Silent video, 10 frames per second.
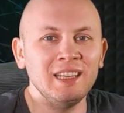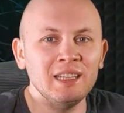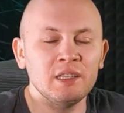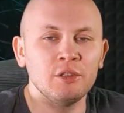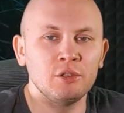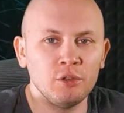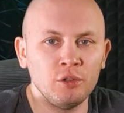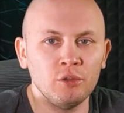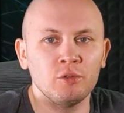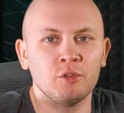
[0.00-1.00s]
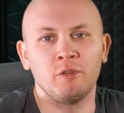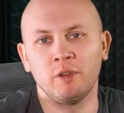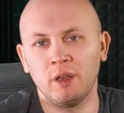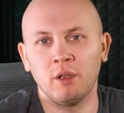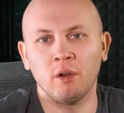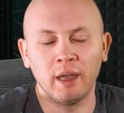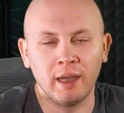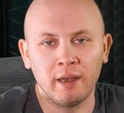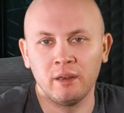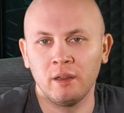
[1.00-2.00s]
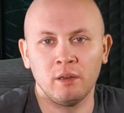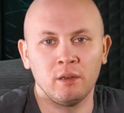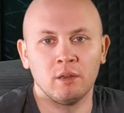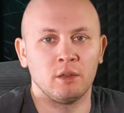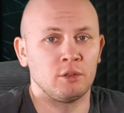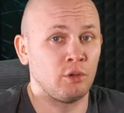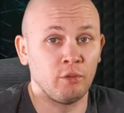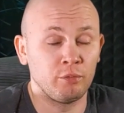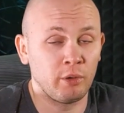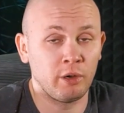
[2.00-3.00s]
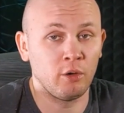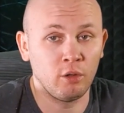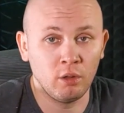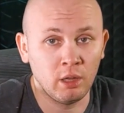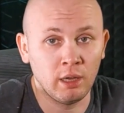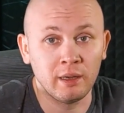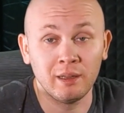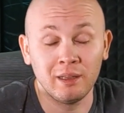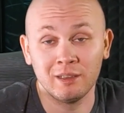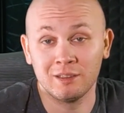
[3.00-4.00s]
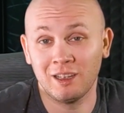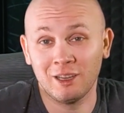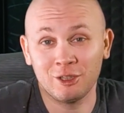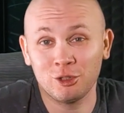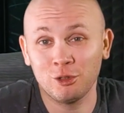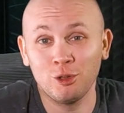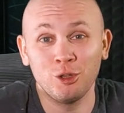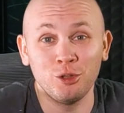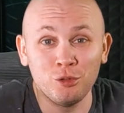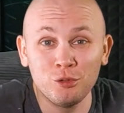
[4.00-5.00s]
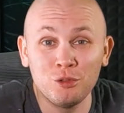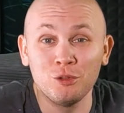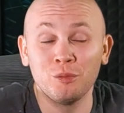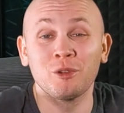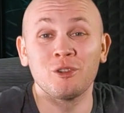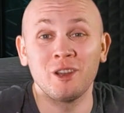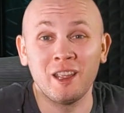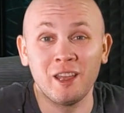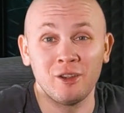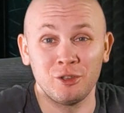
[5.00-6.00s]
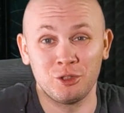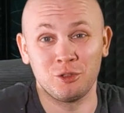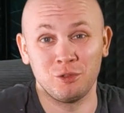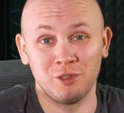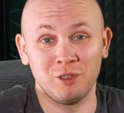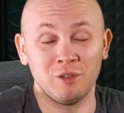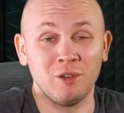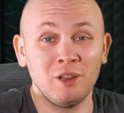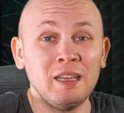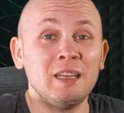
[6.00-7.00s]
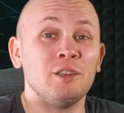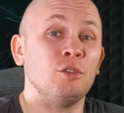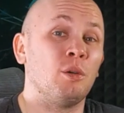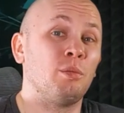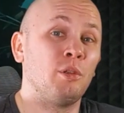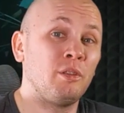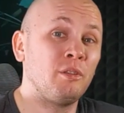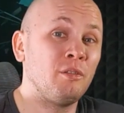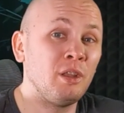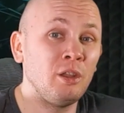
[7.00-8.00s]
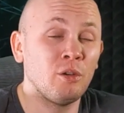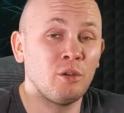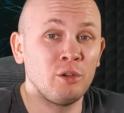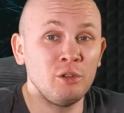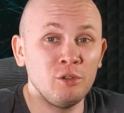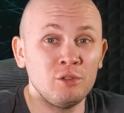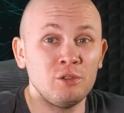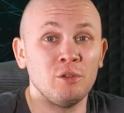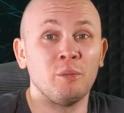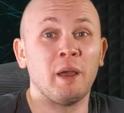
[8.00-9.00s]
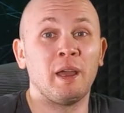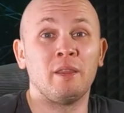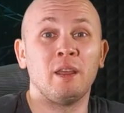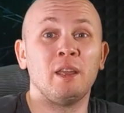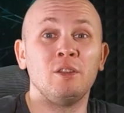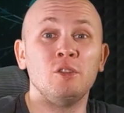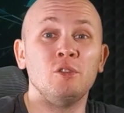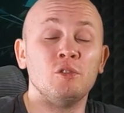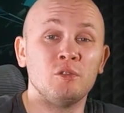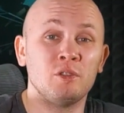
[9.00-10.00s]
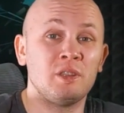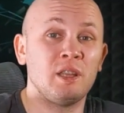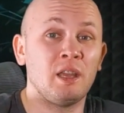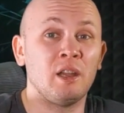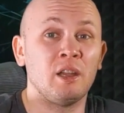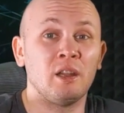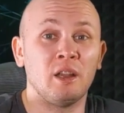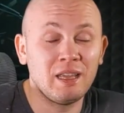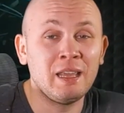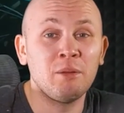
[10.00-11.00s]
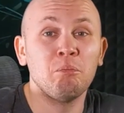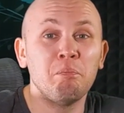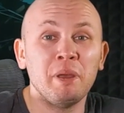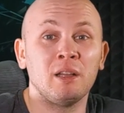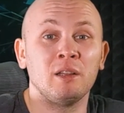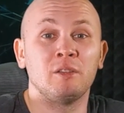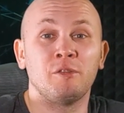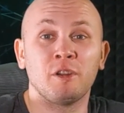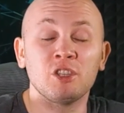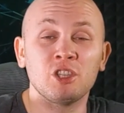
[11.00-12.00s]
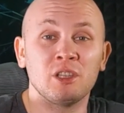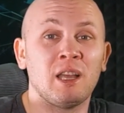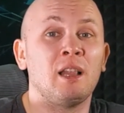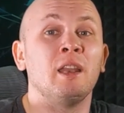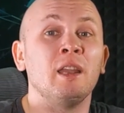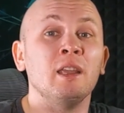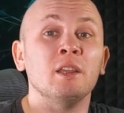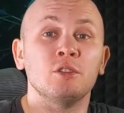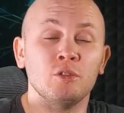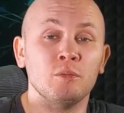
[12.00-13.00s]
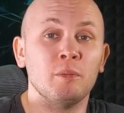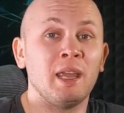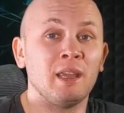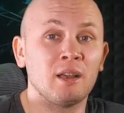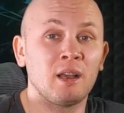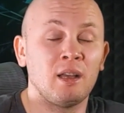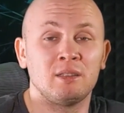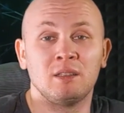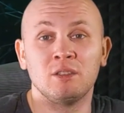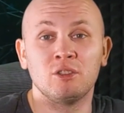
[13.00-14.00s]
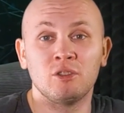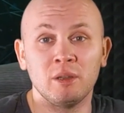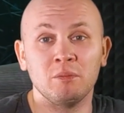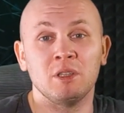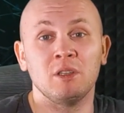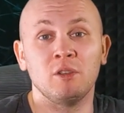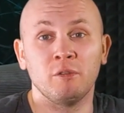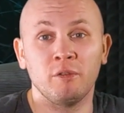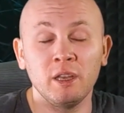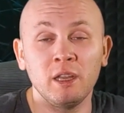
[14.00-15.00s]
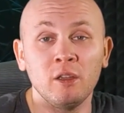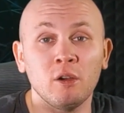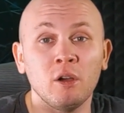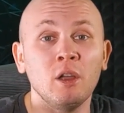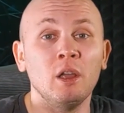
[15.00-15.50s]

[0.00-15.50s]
easy to use video editing software online is actually YouTube Creator Studio. You upload the video on YouTube and then you use their inbuilt functionality to make cuts and trims in your video.